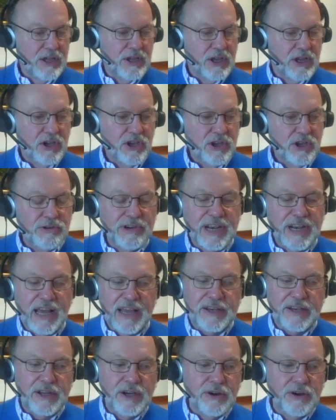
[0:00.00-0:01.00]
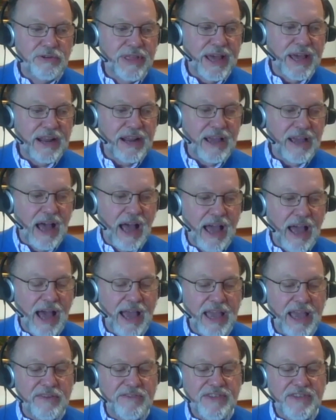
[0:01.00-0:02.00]
You and I know that I
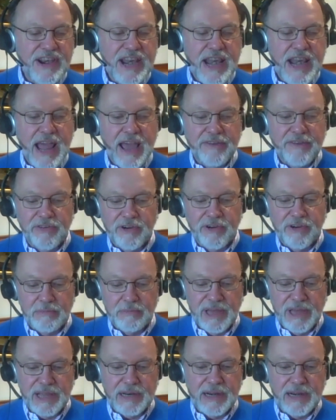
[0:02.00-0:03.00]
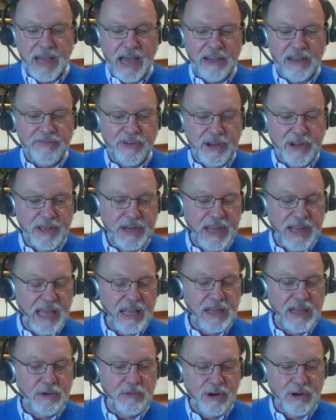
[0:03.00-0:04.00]
have never met an African
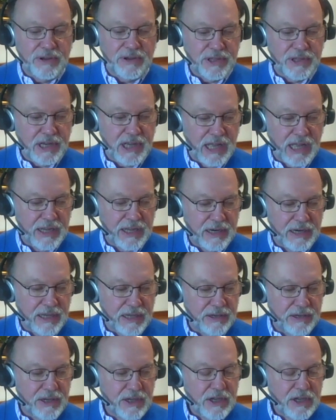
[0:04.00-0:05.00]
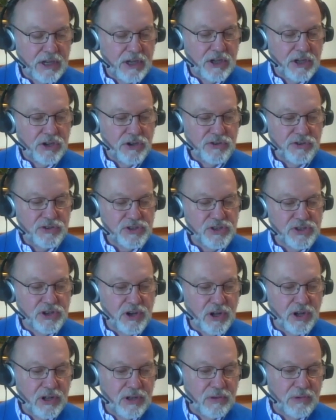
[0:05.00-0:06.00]
anywhere on the continent whose
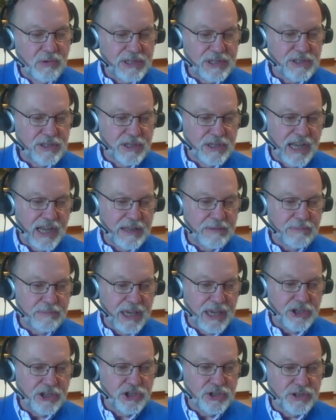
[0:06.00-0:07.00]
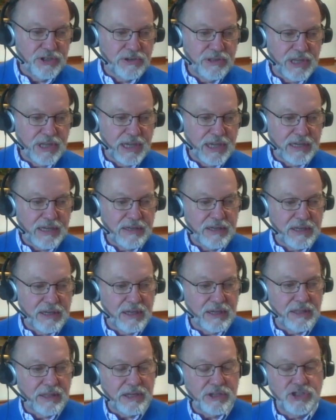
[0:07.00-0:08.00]
goal was to not make sure that
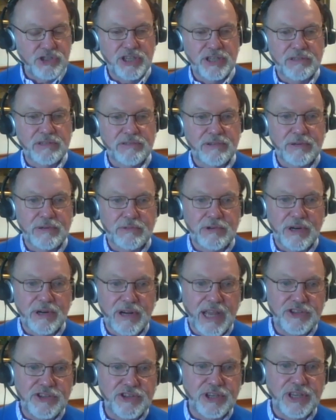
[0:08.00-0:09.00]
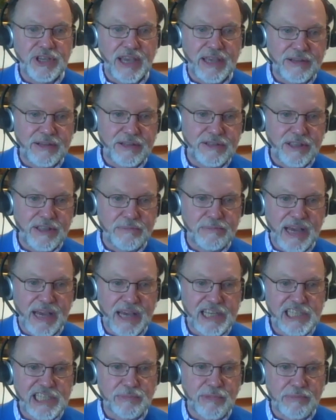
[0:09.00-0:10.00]
their children were educated to the
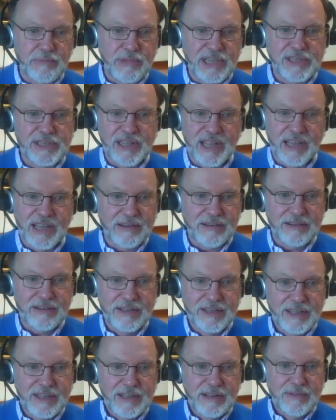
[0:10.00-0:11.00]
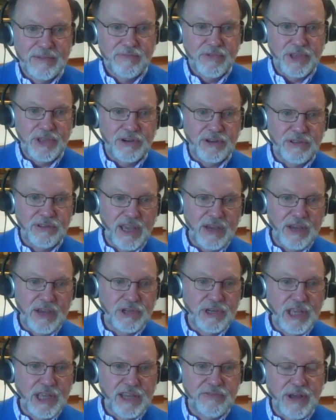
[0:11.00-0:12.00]
maximum extent. They
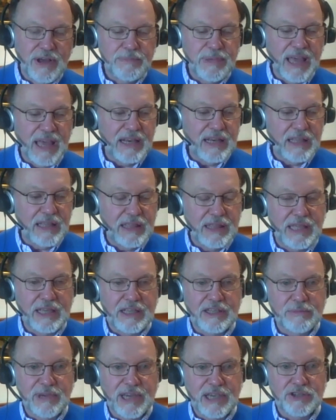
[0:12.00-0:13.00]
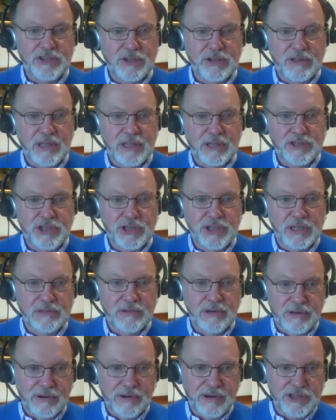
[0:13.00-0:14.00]
would give up anything to make sure their
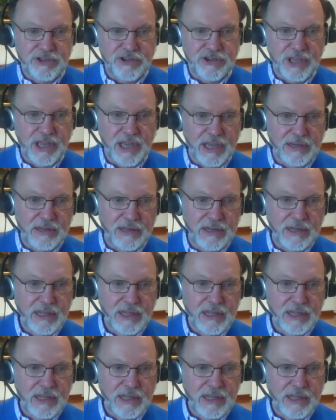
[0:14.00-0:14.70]
children are educated.